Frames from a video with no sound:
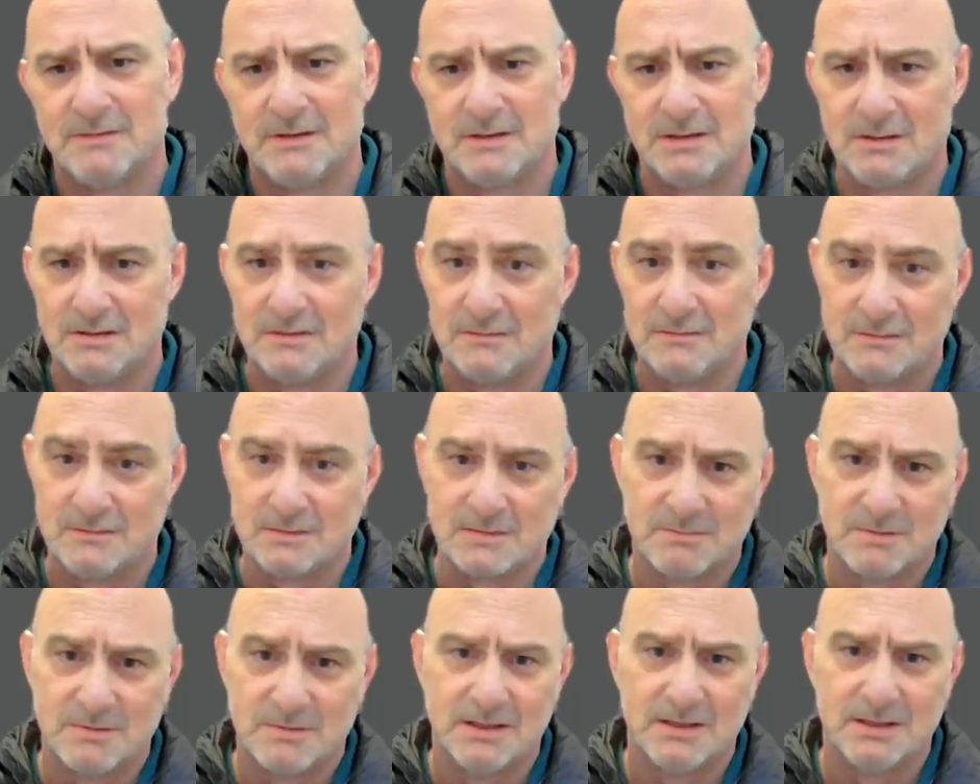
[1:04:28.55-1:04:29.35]
Thank you
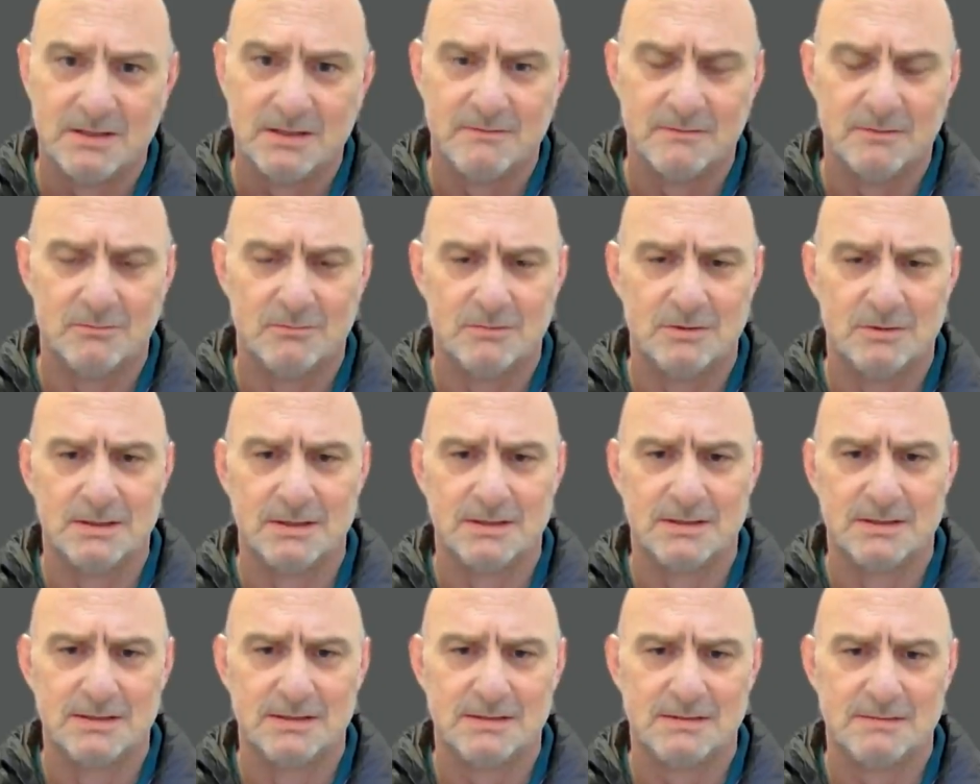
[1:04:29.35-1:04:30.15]
for spreading the
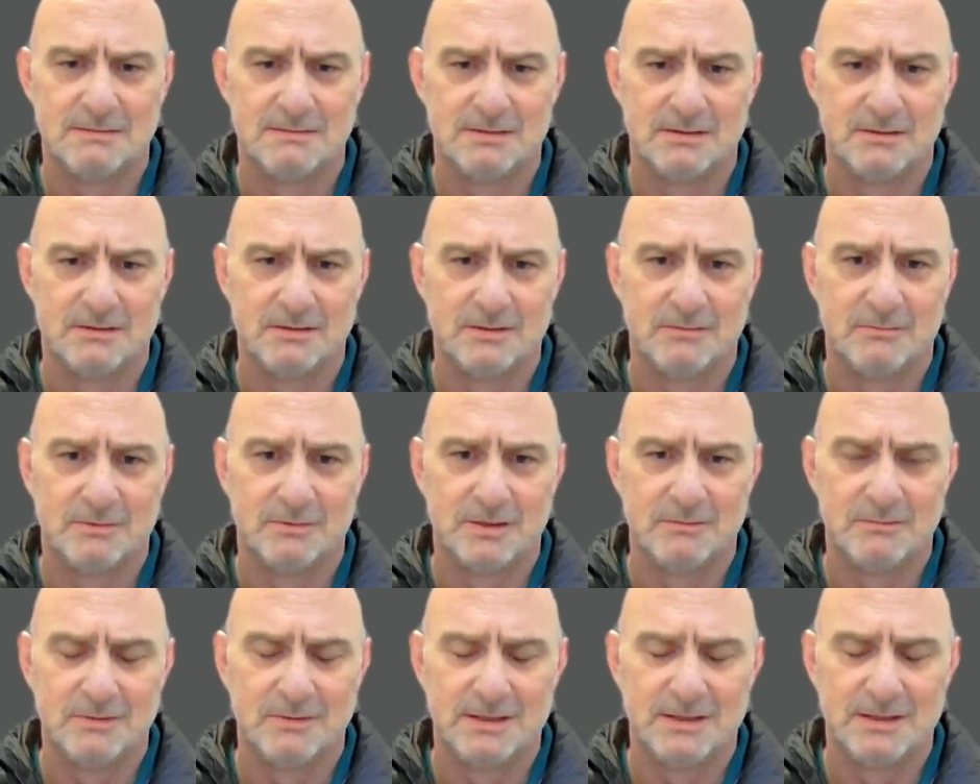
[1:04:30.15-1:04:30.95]
word. It's the only
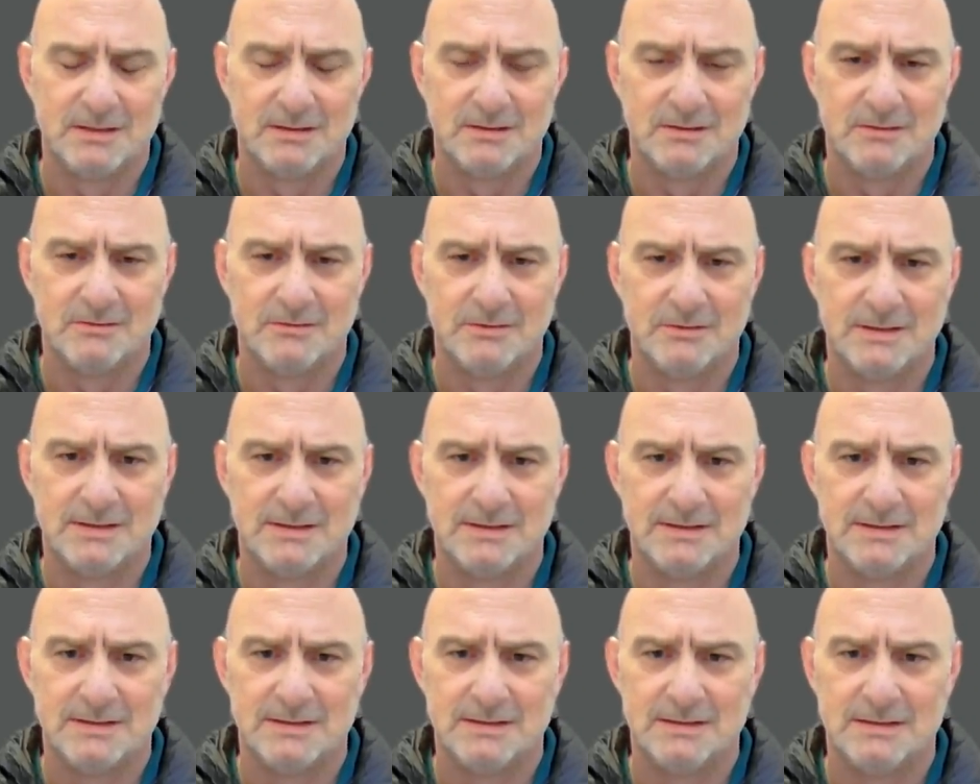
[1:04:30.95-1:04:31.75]
way we can do
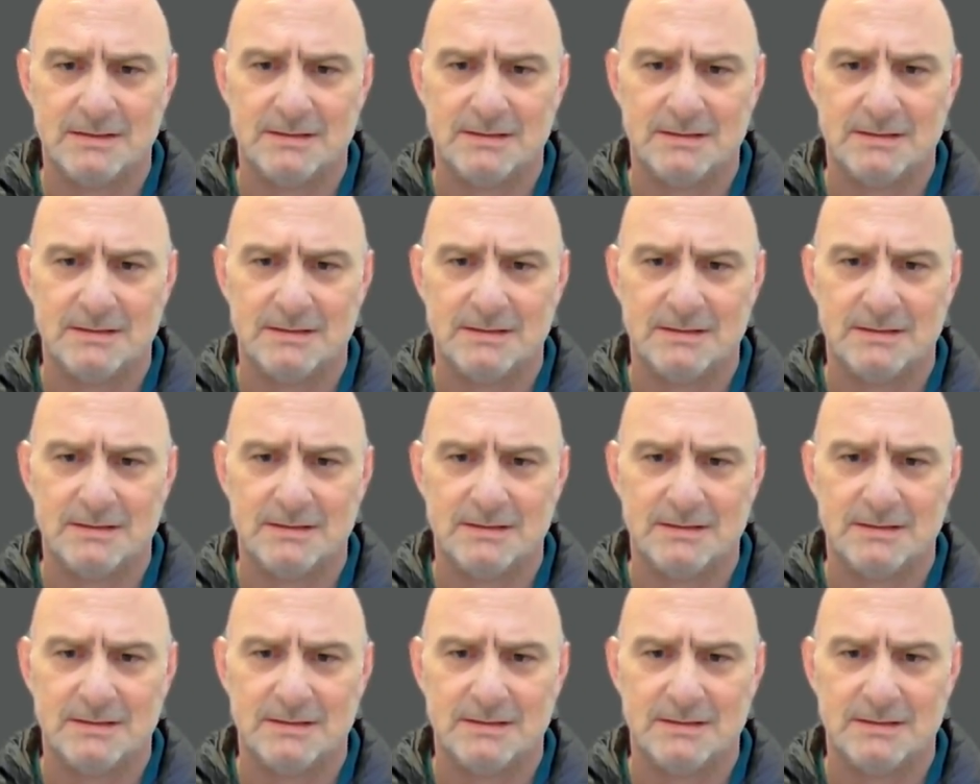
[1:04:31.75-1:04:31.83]
it.